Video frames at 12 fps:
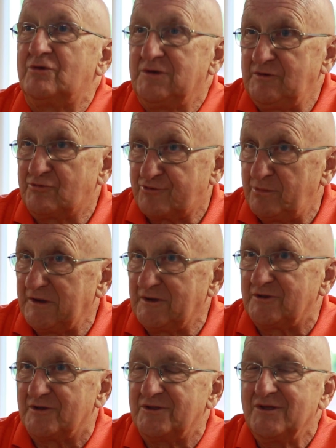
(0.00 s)
He was from
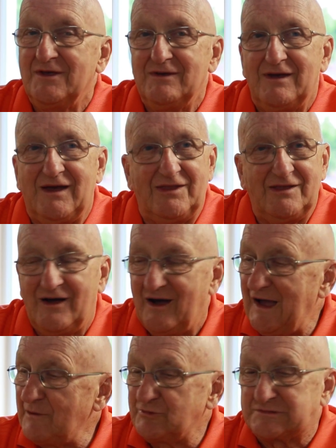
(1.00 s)
England, and
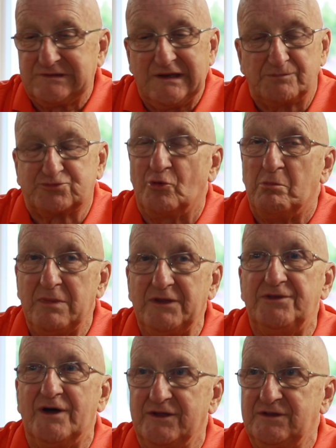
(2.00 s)
I would stay up till
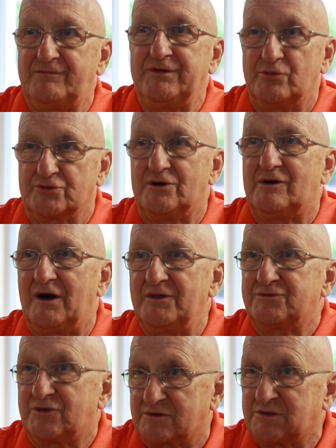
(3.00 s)
midnight if he was
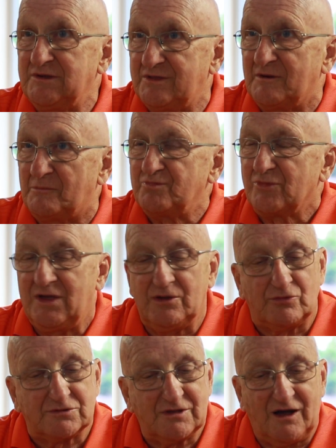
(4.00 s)
on to see
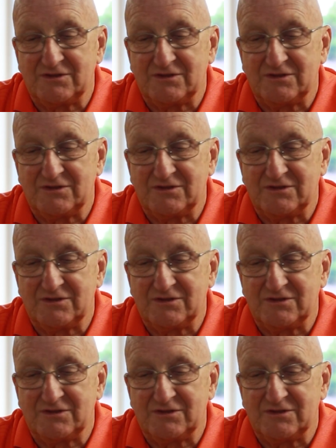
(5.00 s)
him.